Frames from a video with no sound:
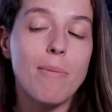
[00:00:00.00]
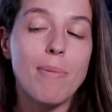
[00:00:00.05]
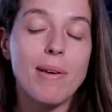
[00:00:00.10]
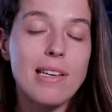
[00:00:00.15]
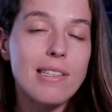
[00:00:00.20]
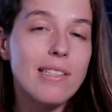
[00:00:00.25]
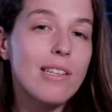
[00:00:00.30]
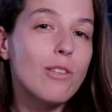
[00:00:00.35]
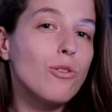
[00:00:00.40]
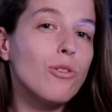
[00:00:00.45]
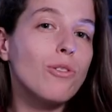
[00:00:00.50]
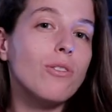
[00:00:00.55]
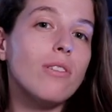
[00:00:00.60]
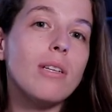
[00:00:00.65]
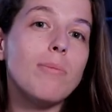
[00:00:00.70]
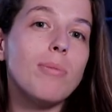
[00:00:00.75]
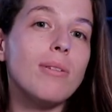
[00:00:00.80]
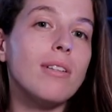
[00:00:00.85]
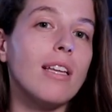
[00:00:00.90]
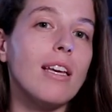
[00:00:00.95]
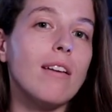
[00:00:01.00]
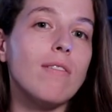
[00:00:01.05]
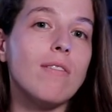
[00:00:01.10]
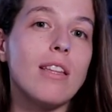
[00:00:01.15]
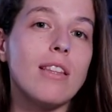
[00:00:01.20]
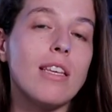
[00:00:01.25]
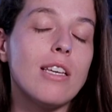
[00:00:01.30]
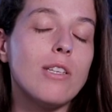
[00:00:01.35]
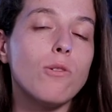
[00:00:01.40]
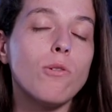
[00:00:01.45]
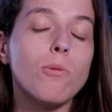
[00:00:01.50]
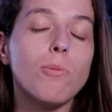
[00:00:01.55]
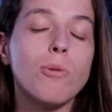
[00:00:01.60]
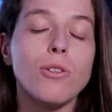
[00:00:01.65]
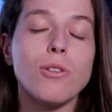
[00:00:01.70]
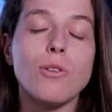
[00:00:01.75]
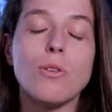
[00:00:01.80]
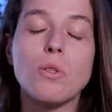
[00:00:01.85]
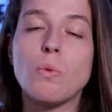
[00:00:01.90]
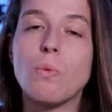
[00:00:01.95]
because I truly believe that these will
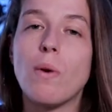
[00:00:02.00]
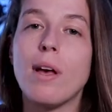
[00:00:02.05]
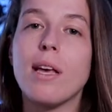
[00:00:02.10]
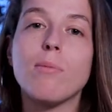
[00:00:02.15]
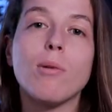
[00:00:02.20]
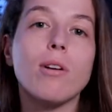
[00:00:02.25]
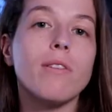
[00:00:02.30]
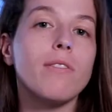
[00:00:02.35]
produce way more